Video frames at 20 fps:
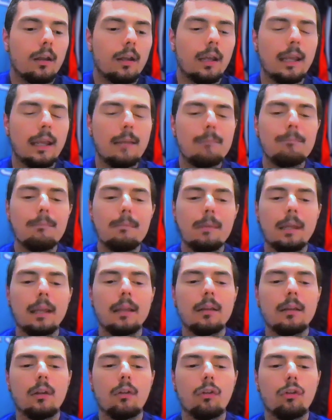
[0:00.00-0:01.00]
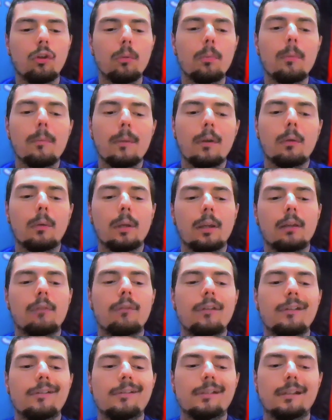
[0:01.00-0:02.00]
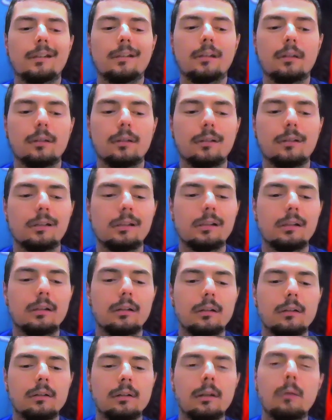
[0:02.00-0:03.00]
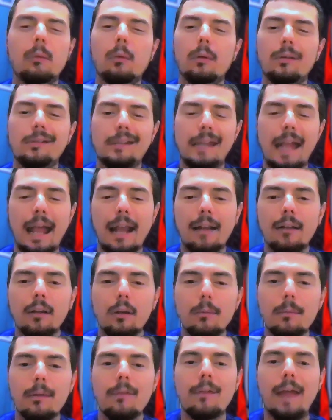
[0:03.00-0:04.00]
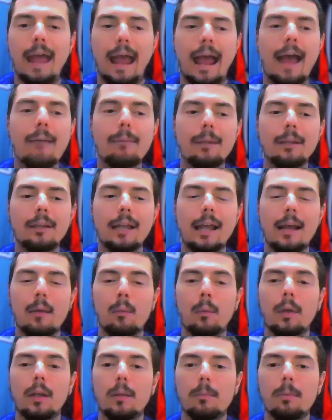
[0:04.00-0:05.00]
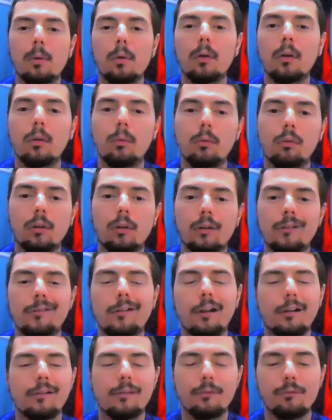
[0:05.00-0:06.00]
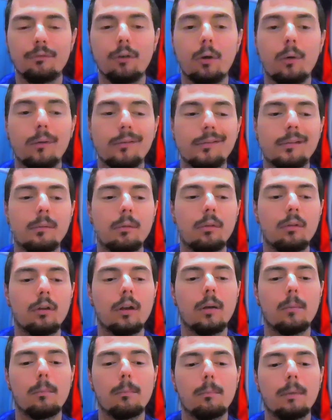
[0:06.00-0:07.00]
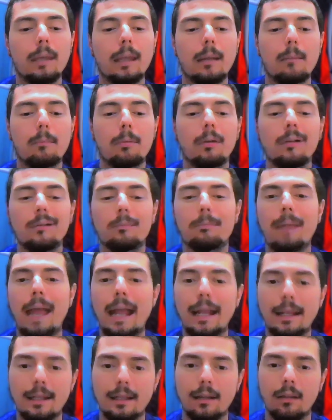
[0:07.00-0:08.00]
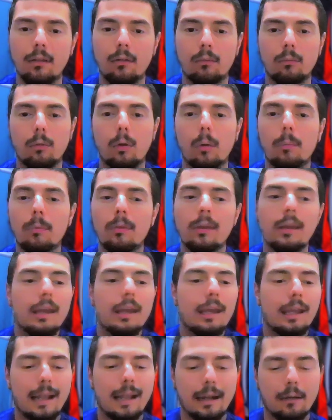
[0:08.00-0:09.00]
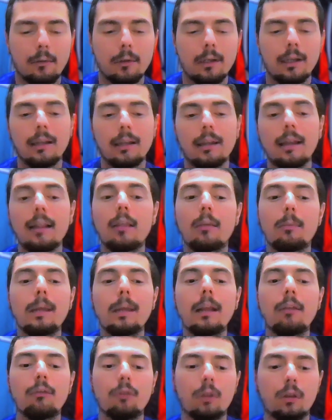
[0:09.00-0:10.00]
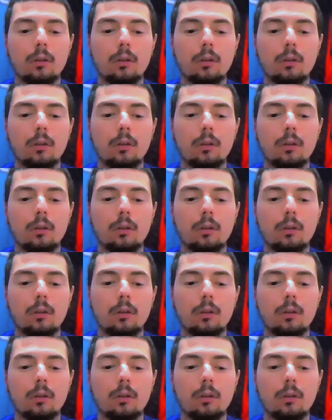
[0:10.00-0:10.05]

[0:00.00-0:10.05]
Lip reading: In the super middleweight division, she had a little bit of a habit that when opponents would start charging forward, she would start getting pushed back against the ropes, and that created less space for